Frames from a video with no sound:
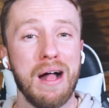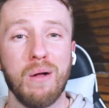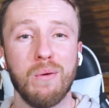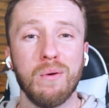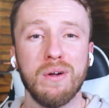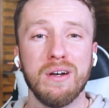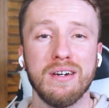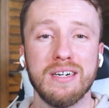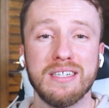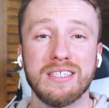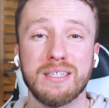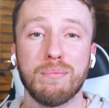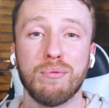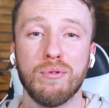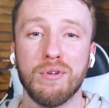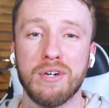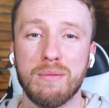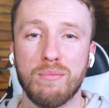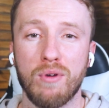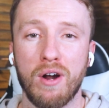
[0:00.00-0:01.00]
malware is a
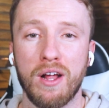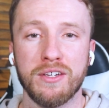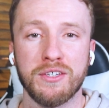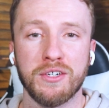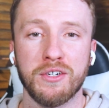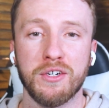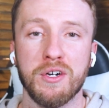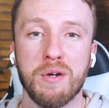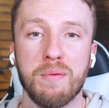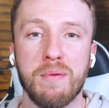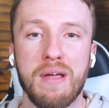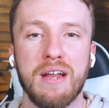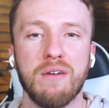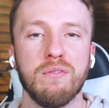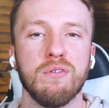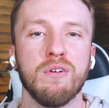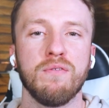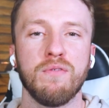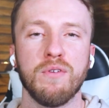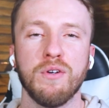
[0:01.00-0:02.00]
pretty broad term and
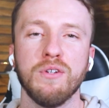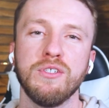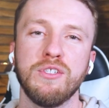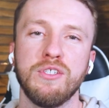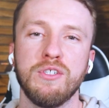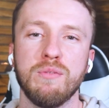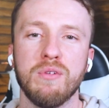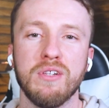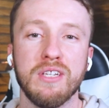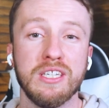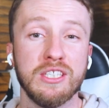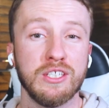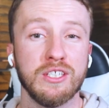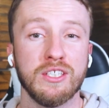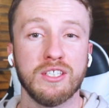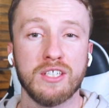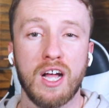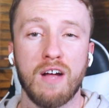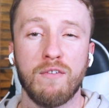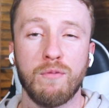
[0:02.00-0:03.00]
it refers to
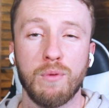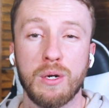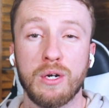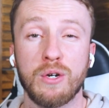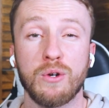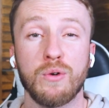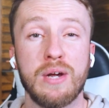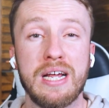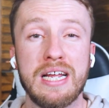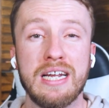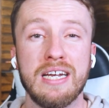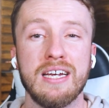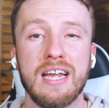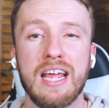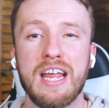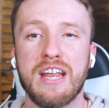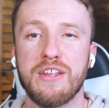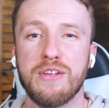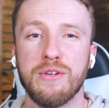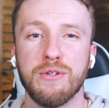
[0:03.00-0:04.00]
malicious software created
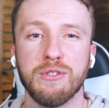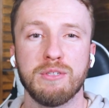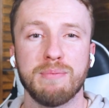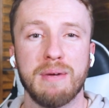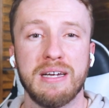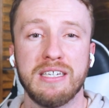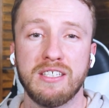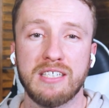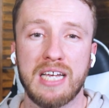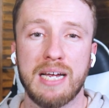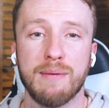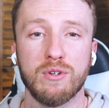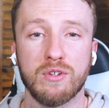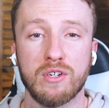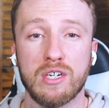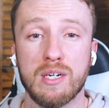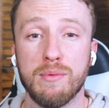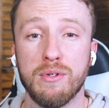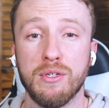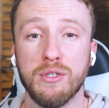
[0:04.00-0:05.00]
and used by
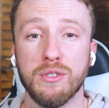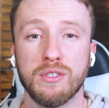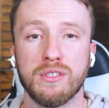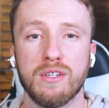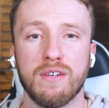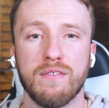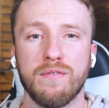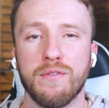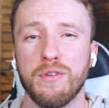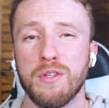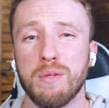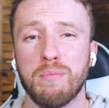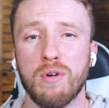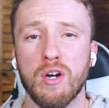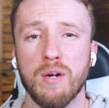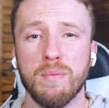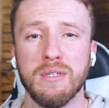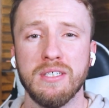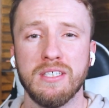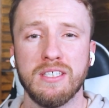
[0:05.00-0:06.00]
cyber criminals for the
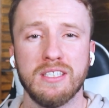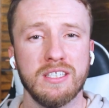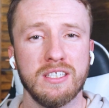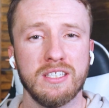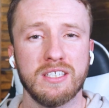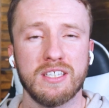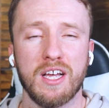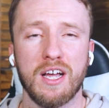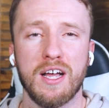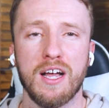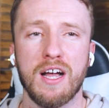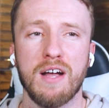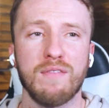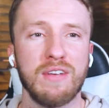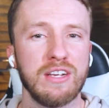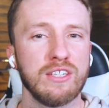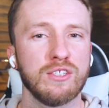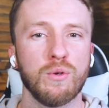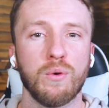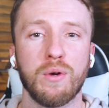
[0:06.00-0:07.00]
purposes
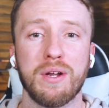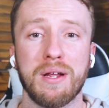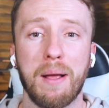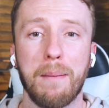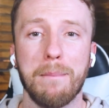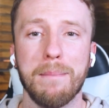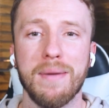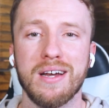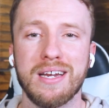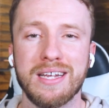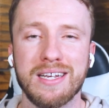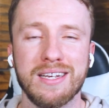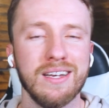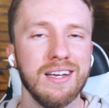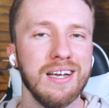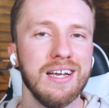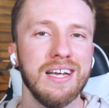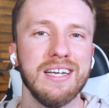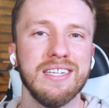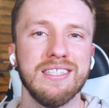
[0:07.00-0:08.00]
of extorting
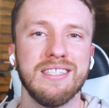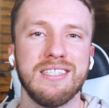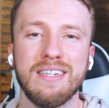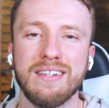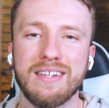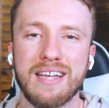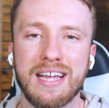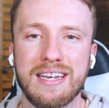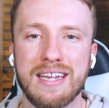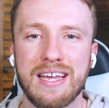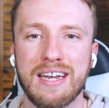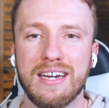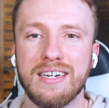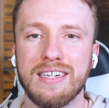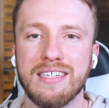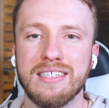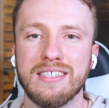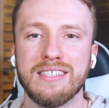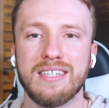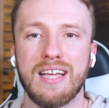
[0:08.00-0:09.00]
money, stealing
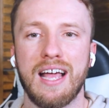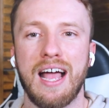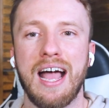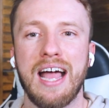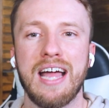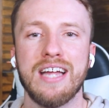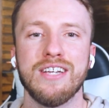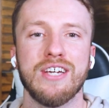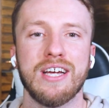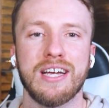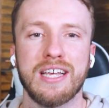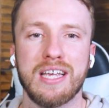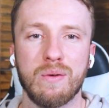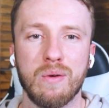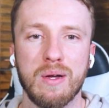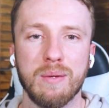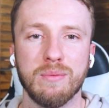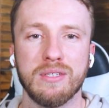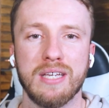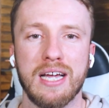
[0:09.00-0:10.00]
identities, hijacking
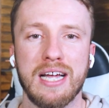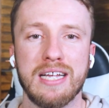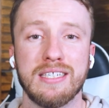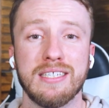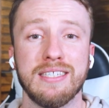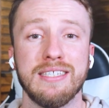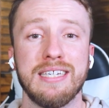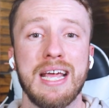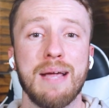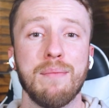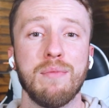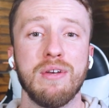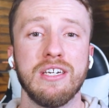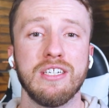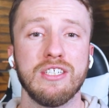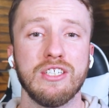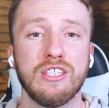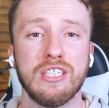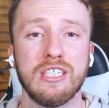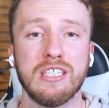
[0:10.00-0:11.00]
websites,
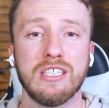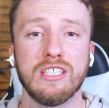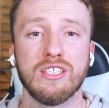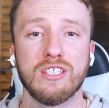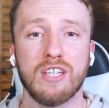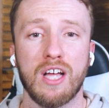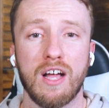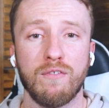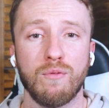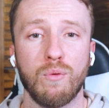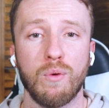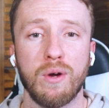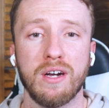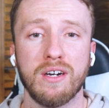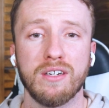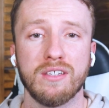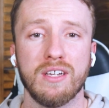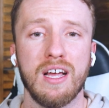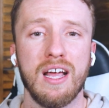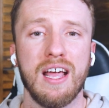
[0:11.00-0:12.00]
damaging
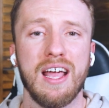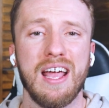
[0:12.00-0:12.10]
software,